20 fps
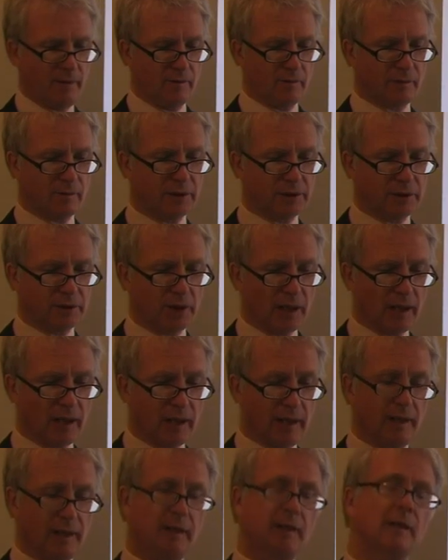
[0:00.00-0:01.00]
Fritz
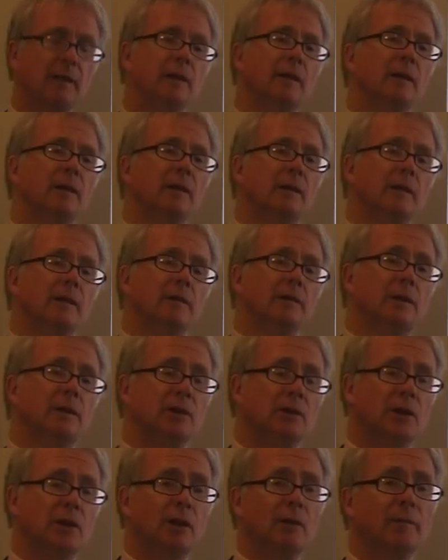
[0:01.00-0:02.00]
Jahr is a
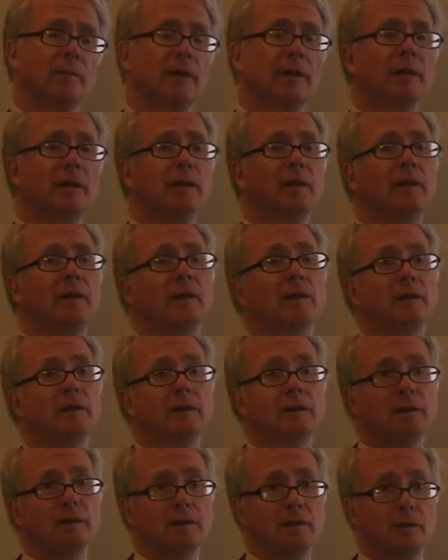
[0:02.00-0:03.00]
German
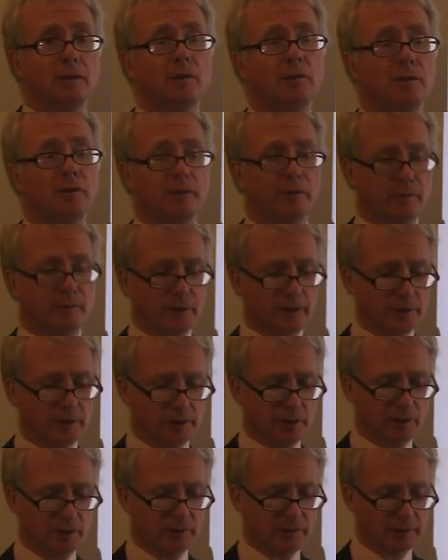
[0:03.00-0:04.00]
who
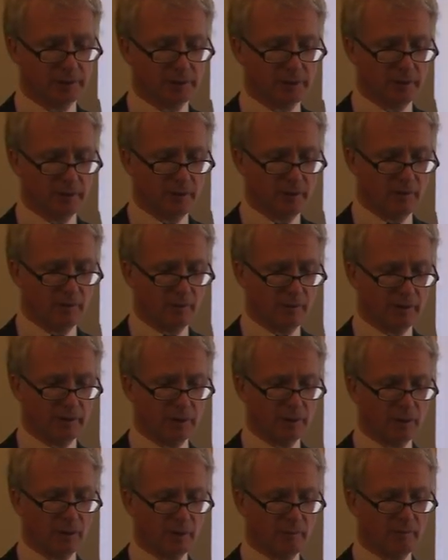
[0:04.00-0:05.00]
first used the
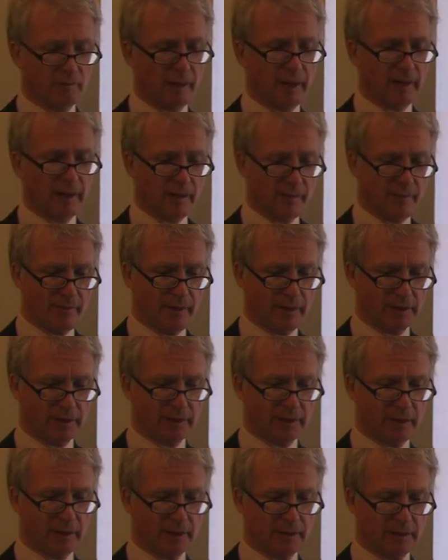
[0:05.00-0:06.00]
term bioethics
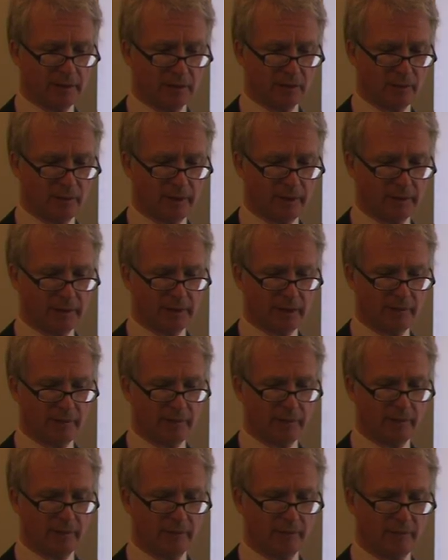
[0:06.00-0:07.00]
in 1927.